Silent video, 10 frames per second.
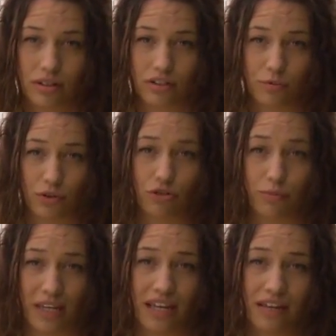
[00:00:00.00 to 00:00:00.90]
a spiritual
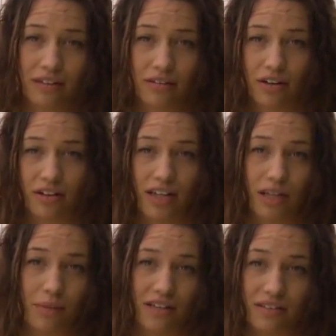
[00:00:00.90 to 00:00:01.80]
being on a
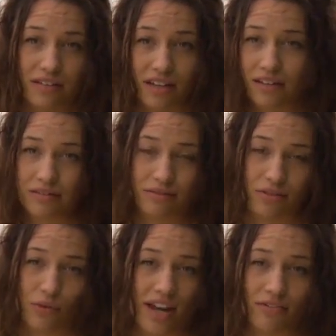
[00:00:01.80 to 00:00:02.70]
daily basis, I
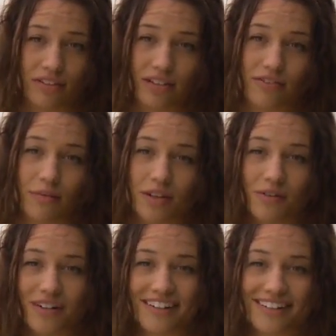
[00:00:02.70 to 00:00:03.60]
don't have to leave him
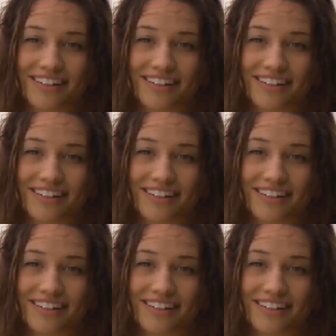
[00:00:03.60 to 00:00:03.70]
anywhere.